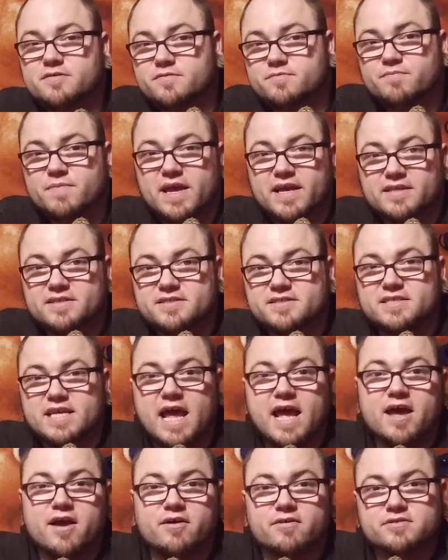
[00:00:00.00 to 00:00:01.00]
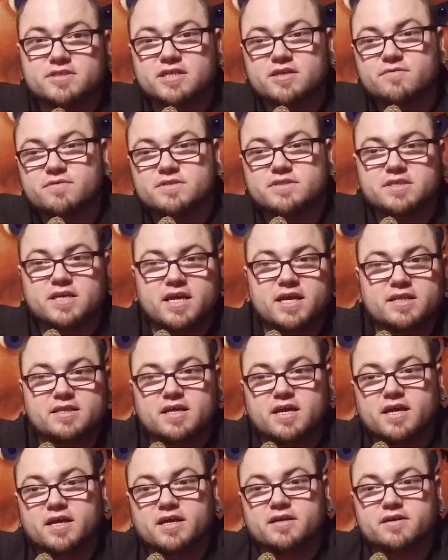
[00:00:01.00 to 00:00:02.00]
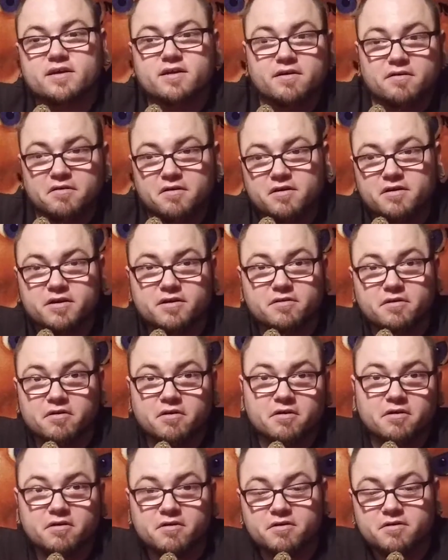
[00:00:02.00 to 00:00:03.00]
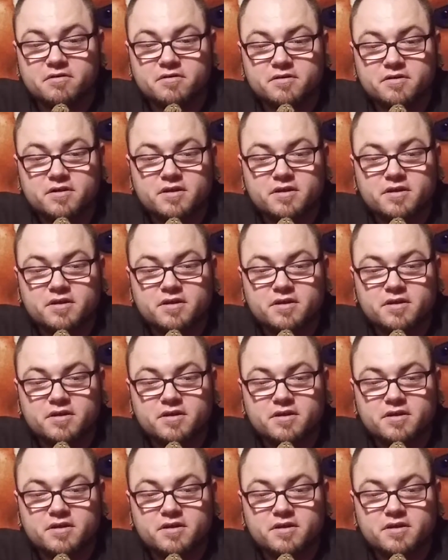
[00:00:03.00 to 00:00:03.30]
made sounds. He would say like uh-huh and uh-uh.